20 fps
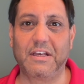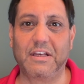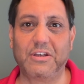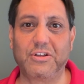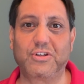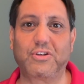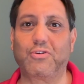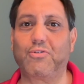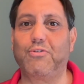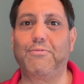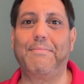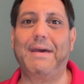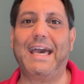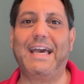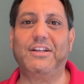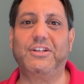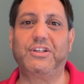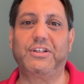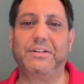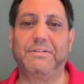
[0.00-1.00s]
So
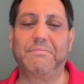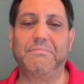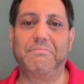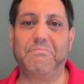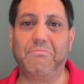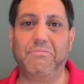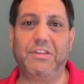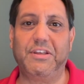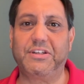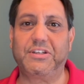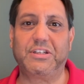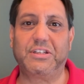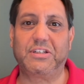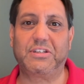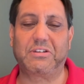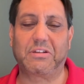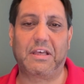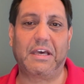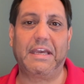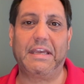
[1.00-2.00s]
imagine this
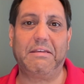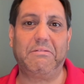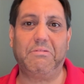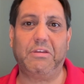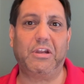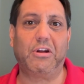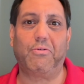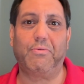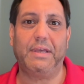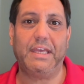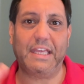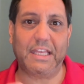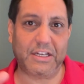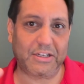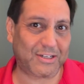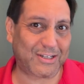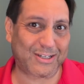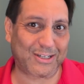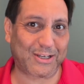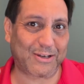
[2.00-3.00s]
is like, in
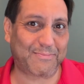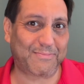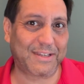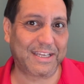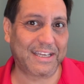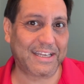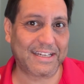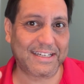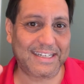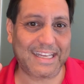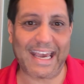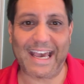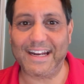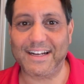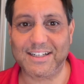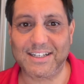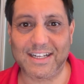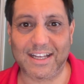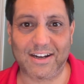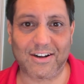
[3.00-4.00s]
some
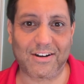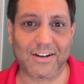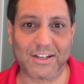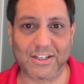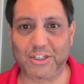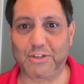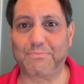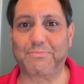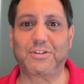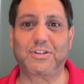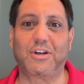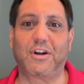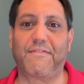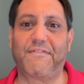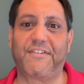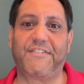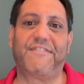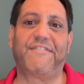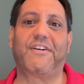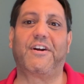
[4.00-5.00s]
data center, in some
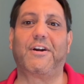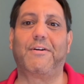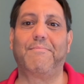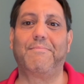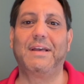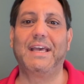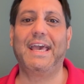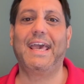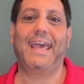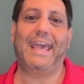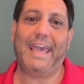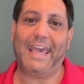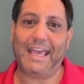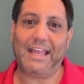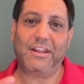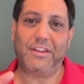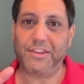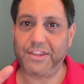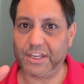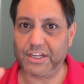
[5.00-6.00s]
server farm.
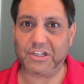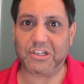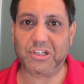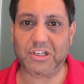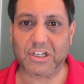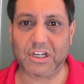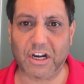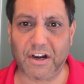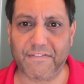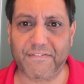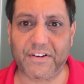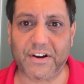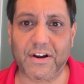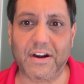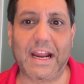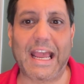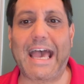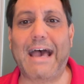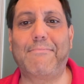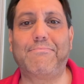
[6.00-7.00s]
And this server
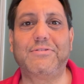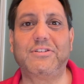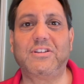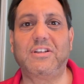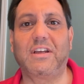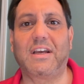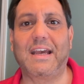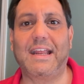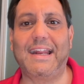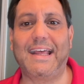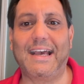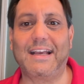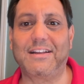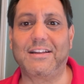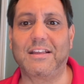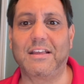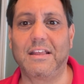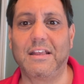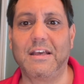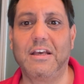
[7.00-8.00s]
happens to
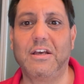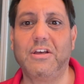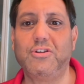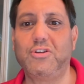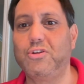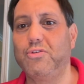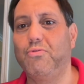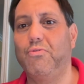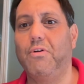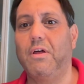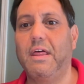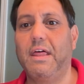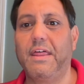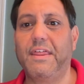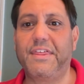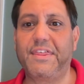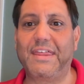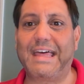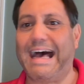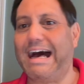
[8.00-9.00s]
connect to
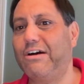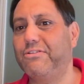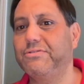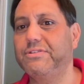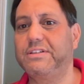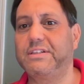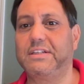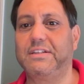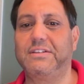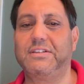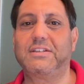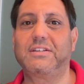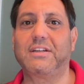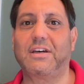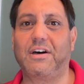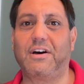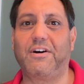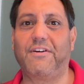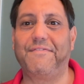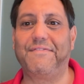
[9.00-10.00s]
thousands
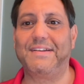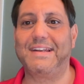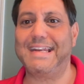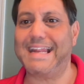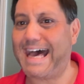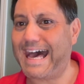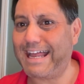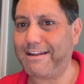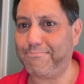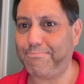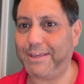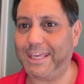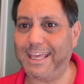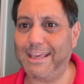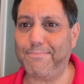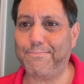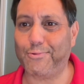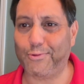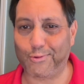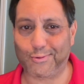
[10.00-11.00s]
of not
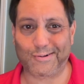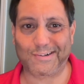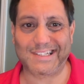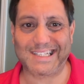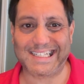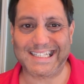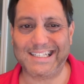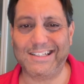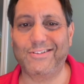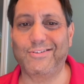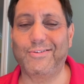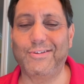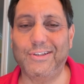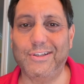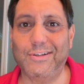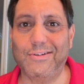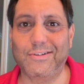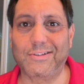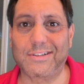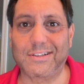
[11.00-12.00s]
people or single
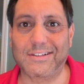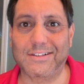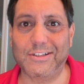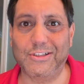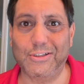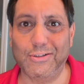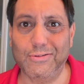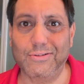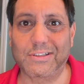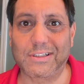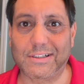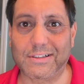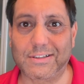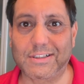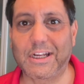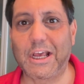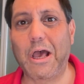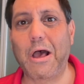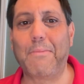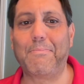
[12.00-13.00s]

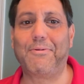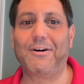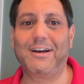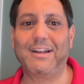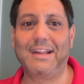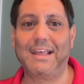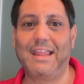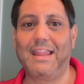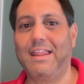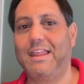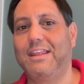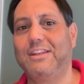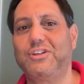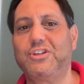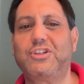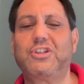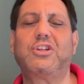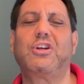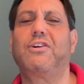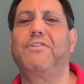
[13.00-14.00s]
users, but
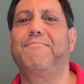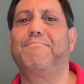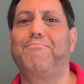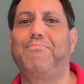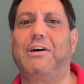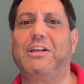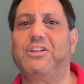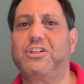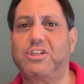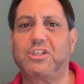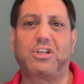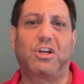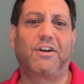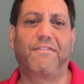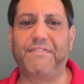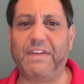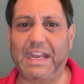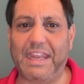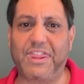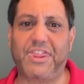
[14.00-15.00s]

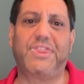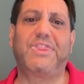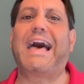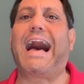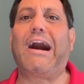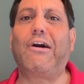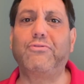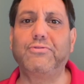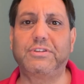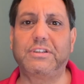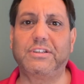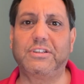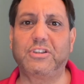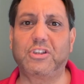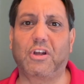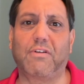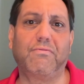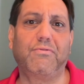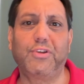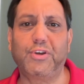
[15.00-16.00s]
serving thousands
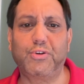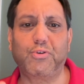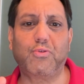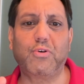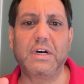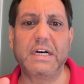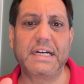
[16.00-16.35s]
of little